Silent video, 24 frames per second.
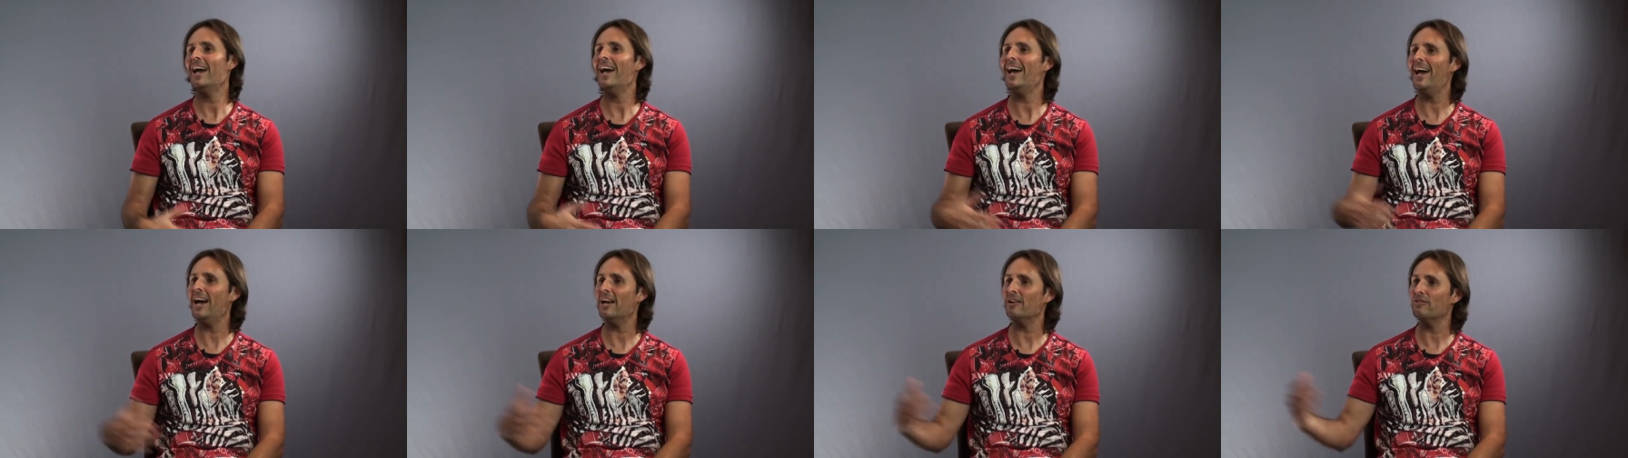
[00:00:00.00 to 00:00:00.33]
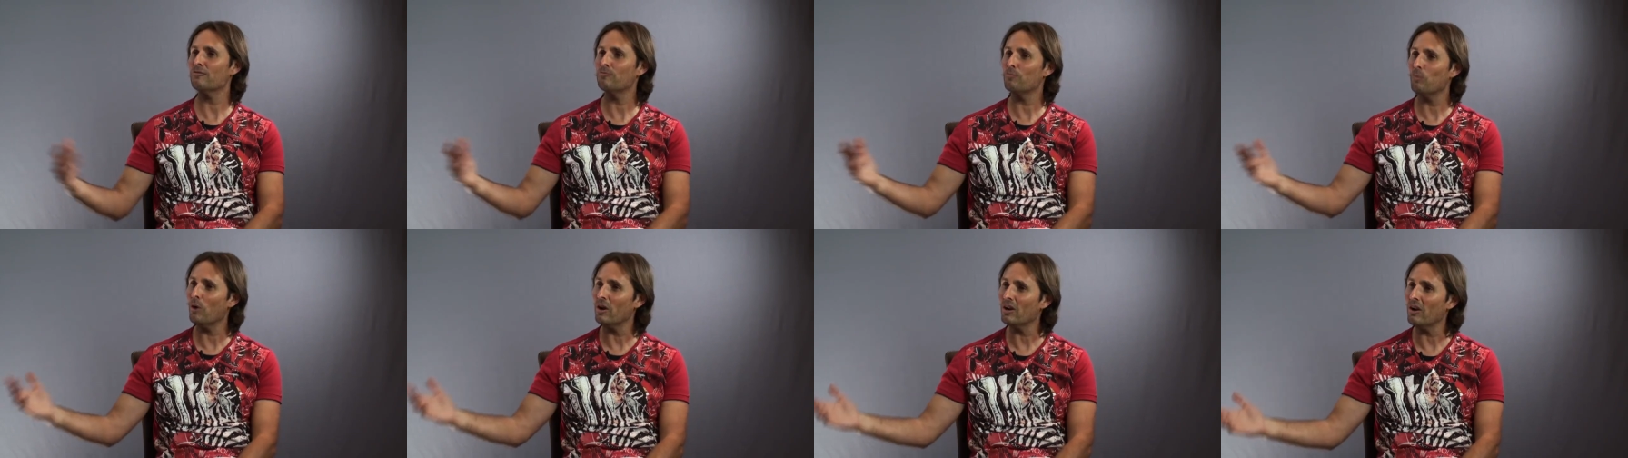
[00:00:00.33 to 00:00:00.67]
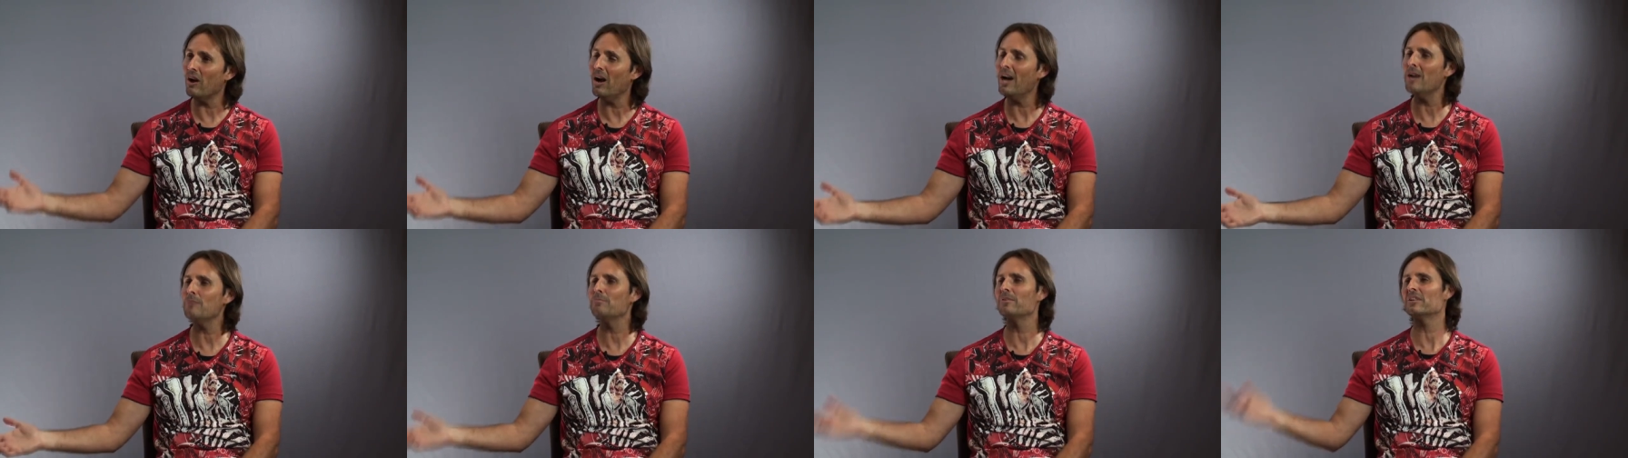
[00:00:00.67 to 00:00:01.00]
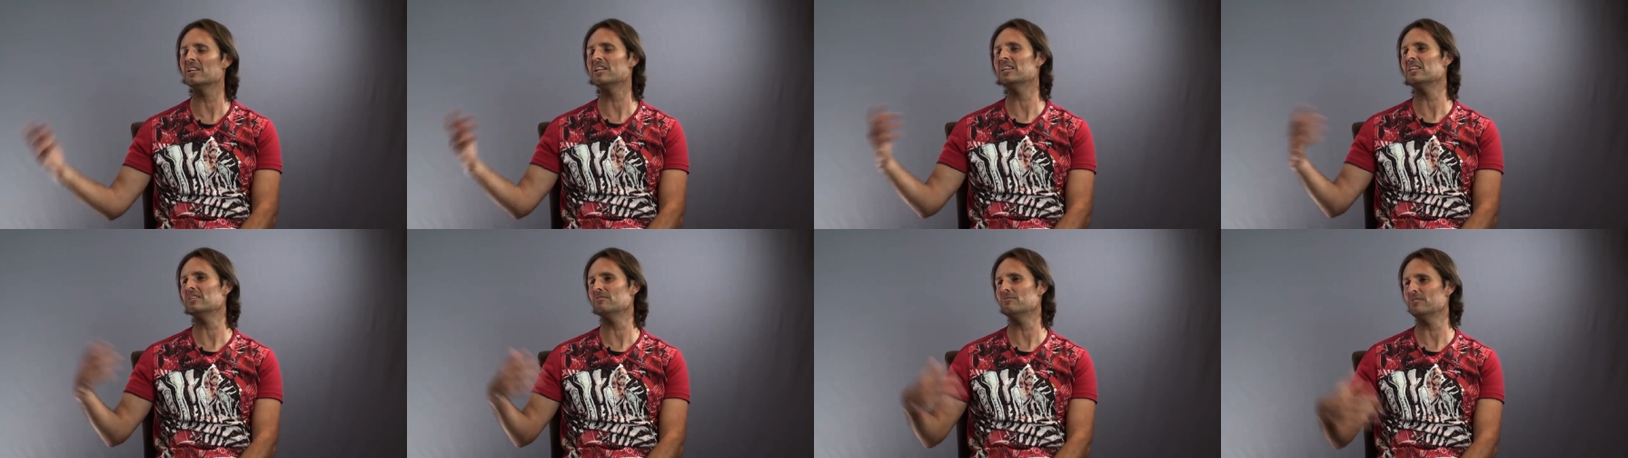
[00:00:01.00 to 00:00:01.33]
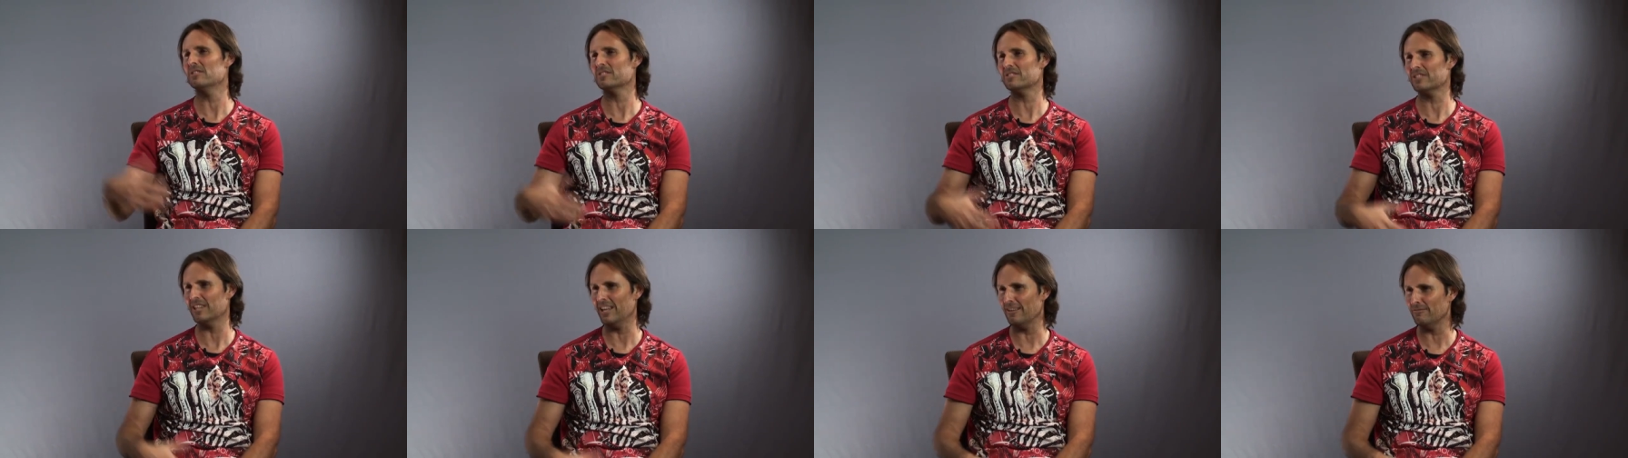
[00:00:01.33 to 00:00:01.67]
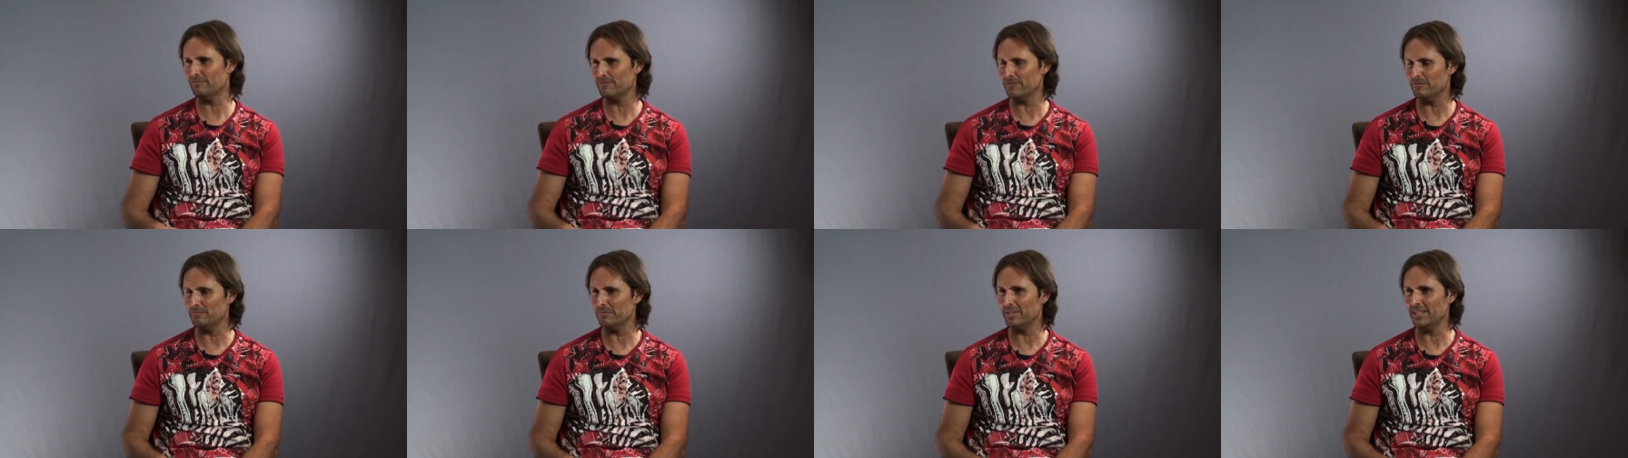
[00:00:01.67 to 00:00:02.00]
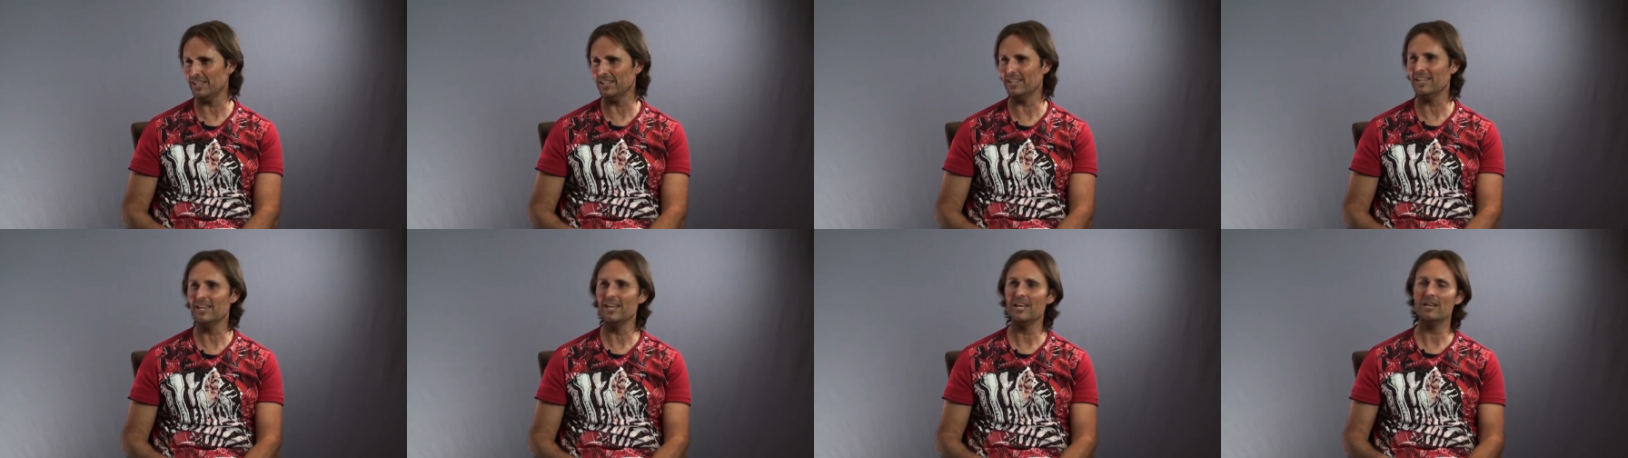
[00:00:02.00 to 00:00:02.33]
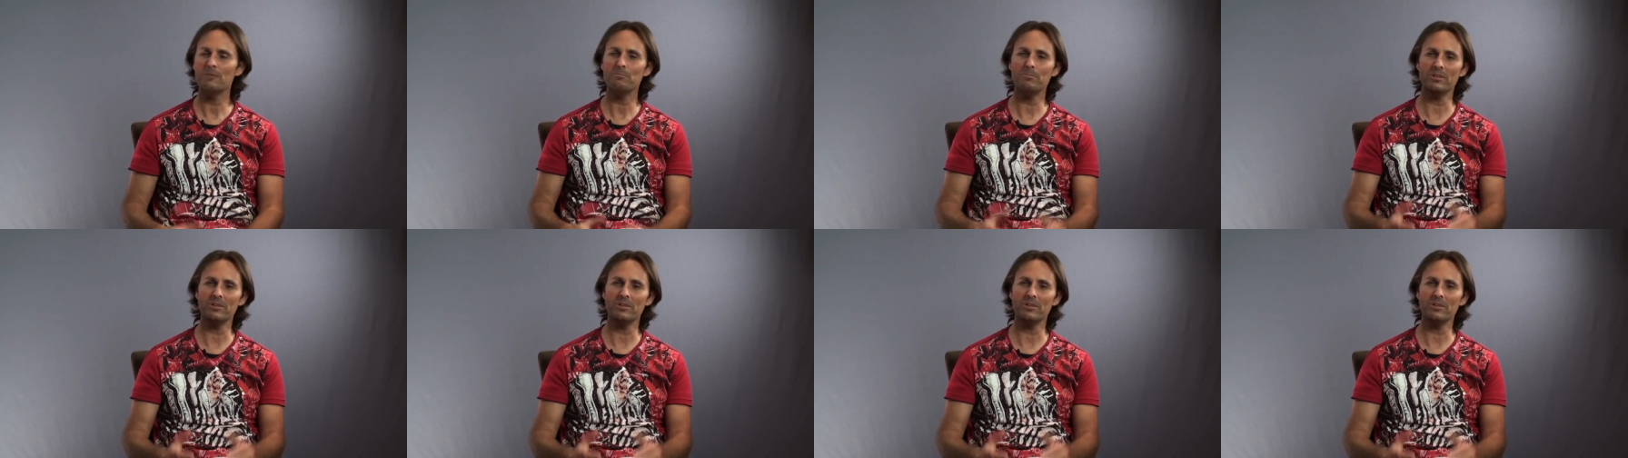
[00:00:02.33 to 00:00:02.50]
out of what I believe is love for me,